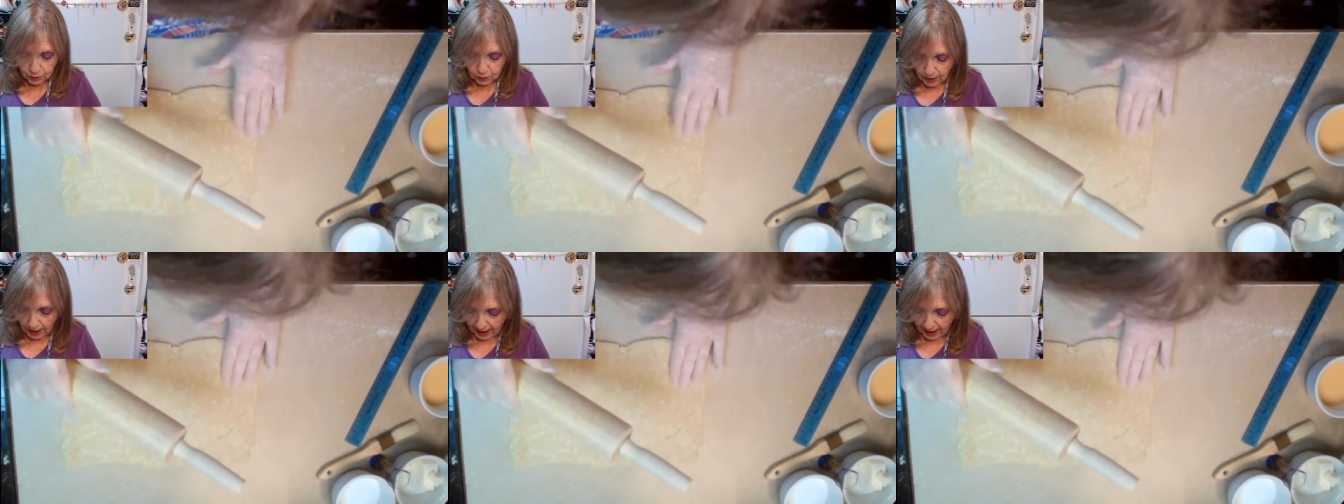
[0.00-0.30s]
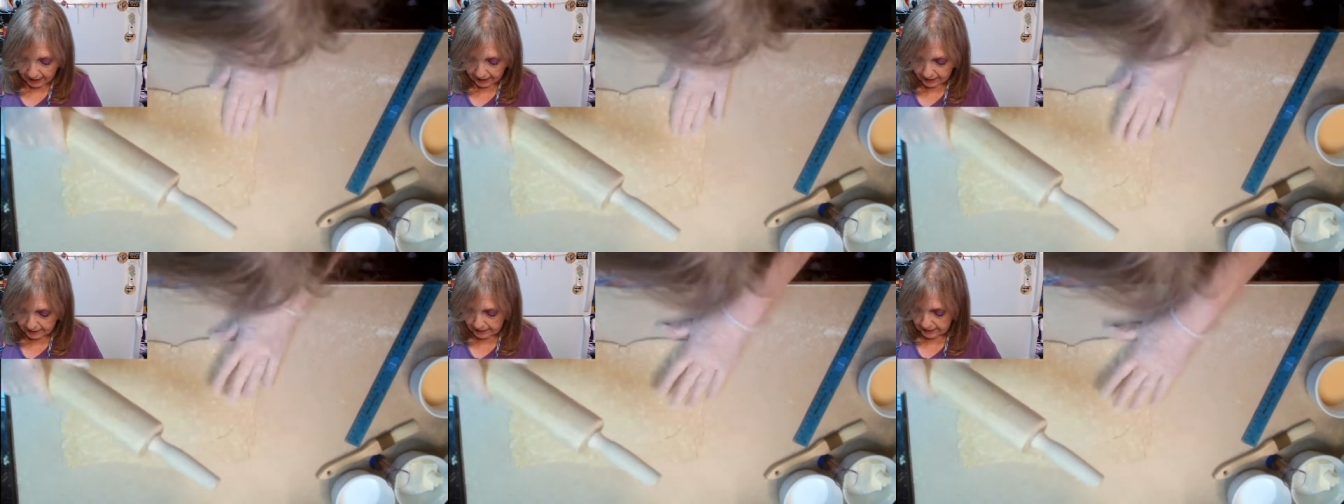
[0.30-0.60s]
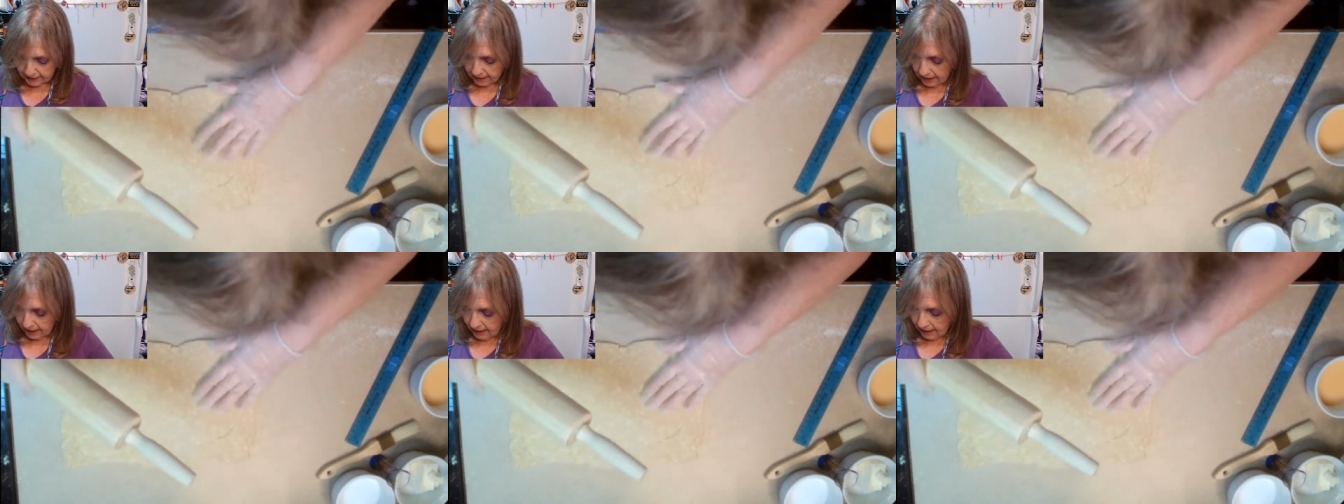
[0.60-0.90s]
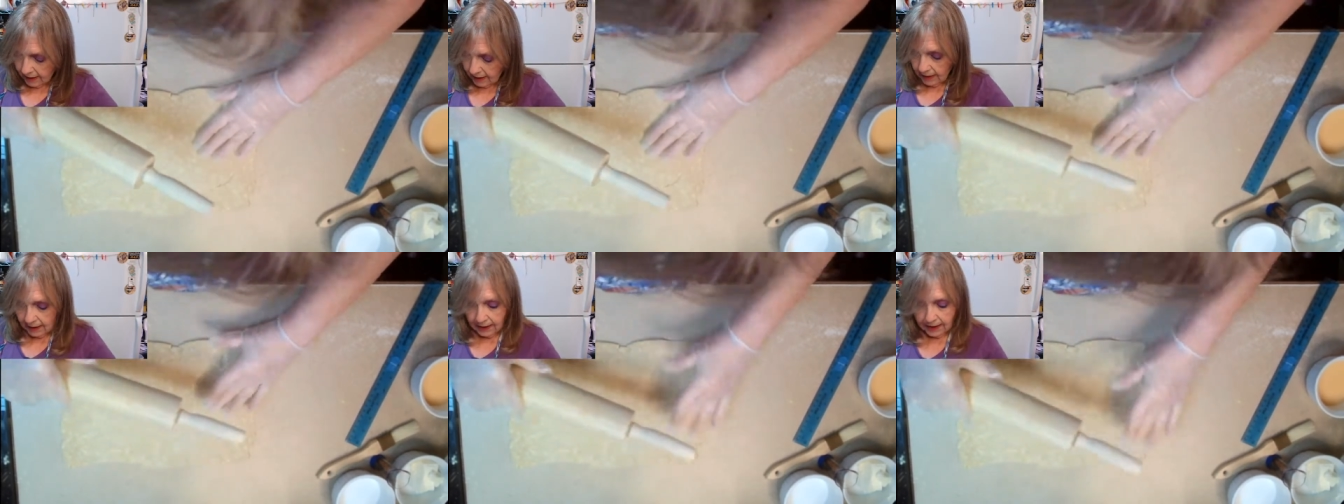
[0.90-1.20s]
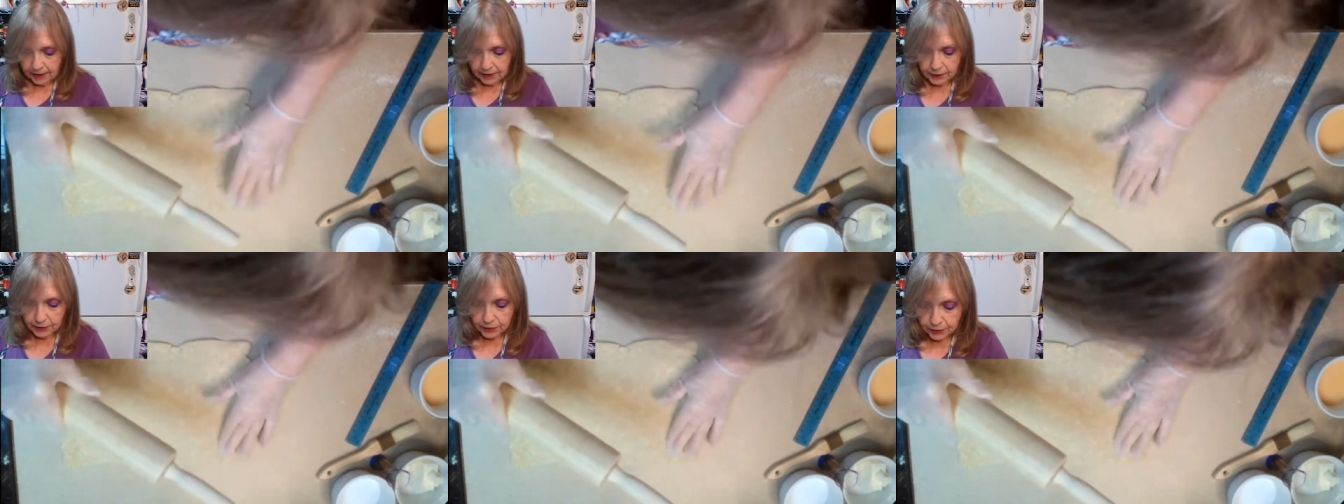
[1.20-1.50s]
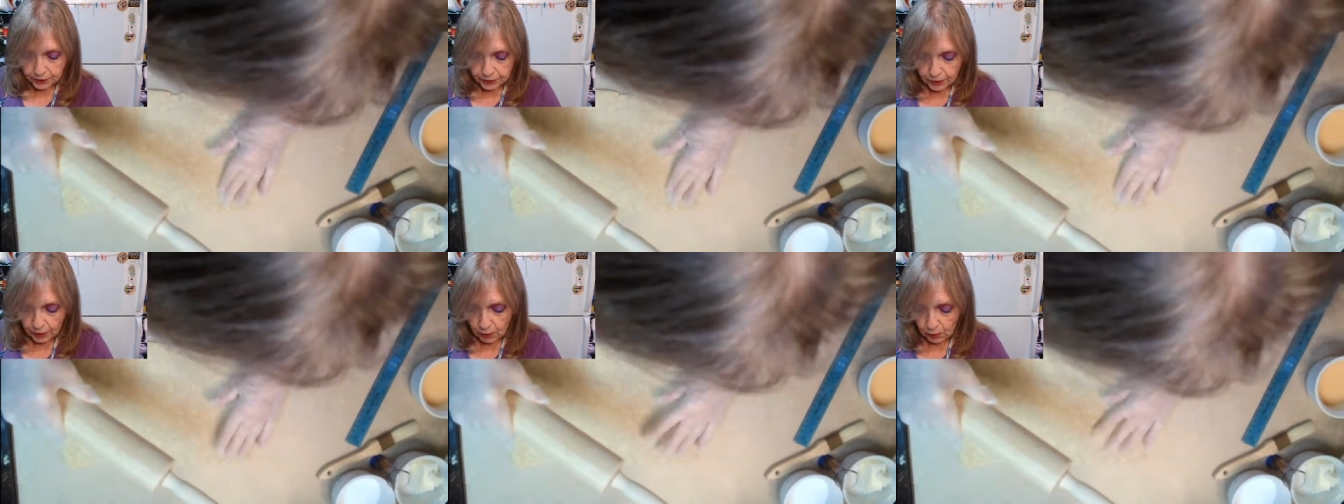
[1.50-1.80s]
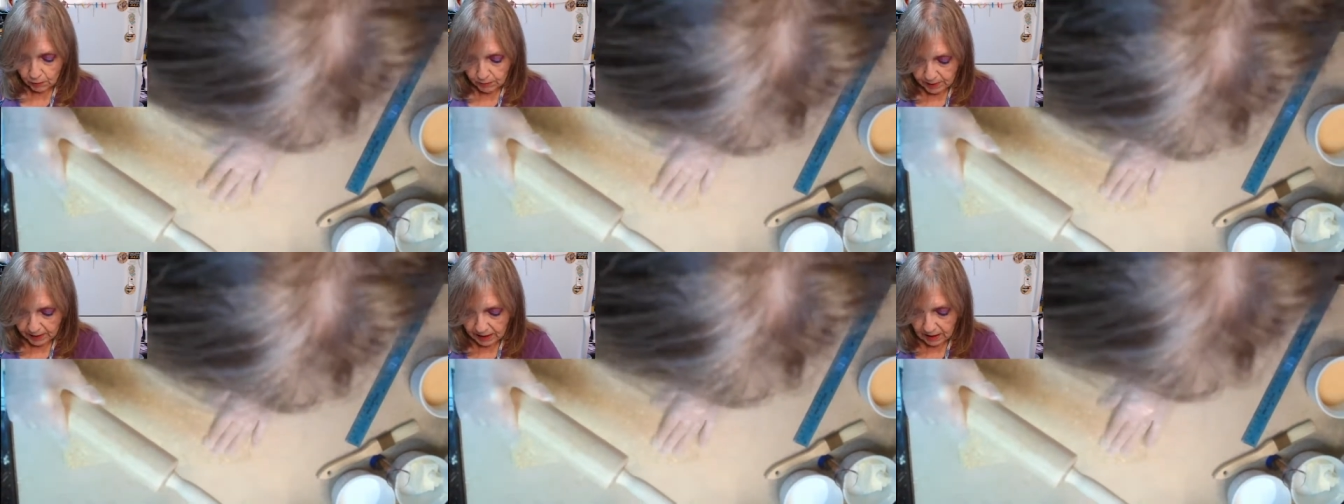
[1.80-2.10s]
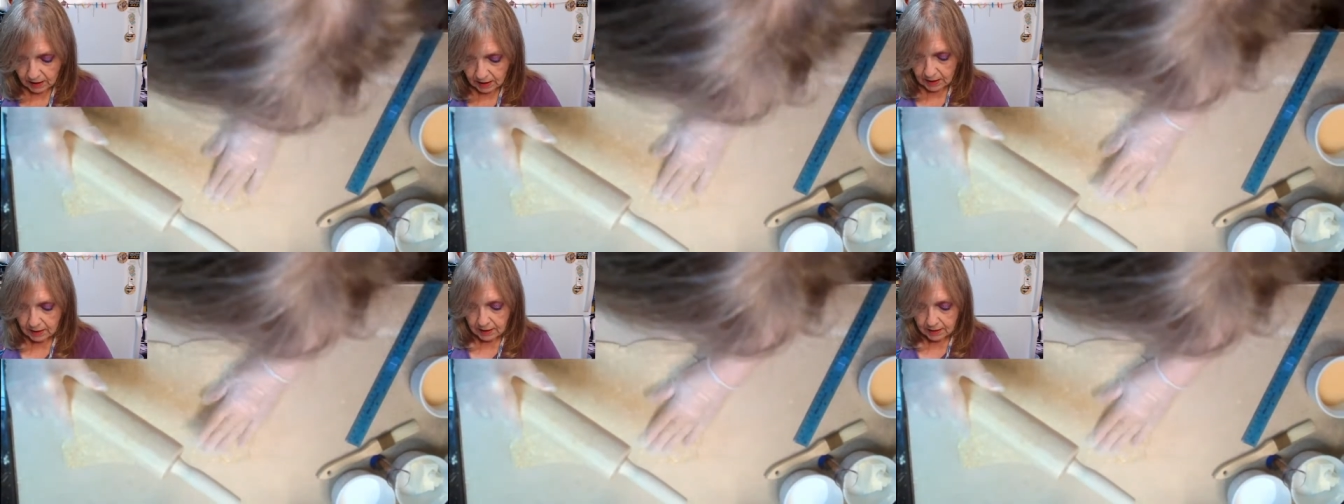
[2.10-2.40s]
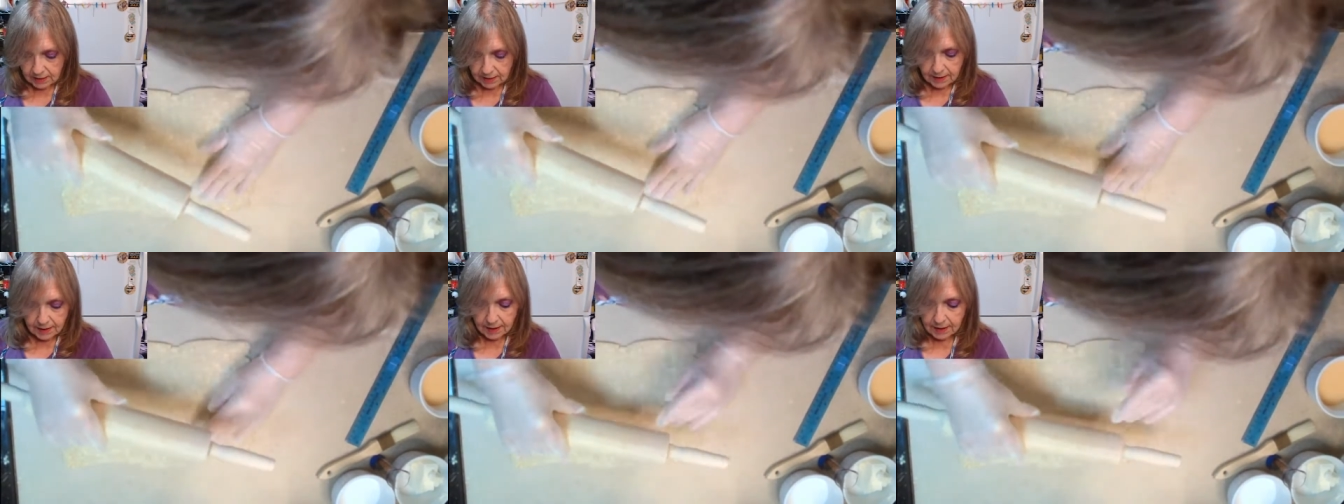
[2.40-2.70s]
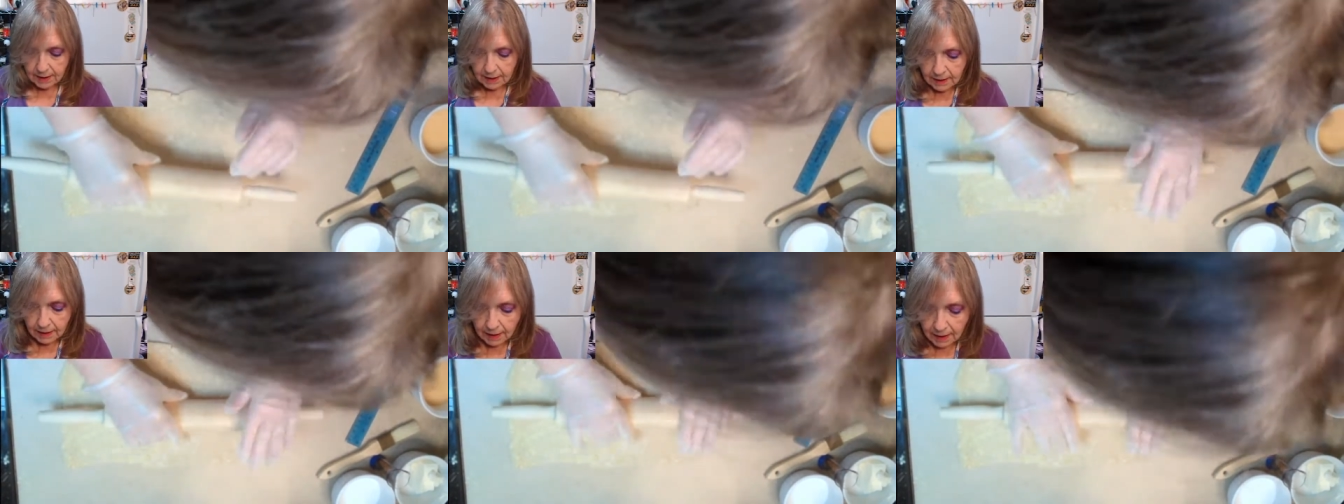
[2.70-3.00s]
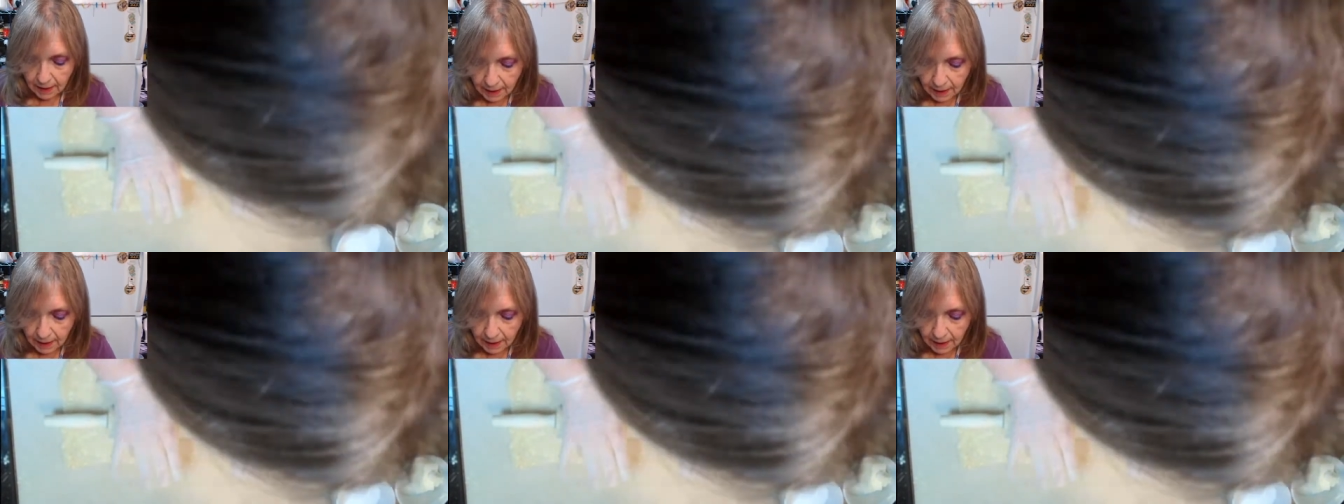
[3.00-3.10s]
cracks in your dough because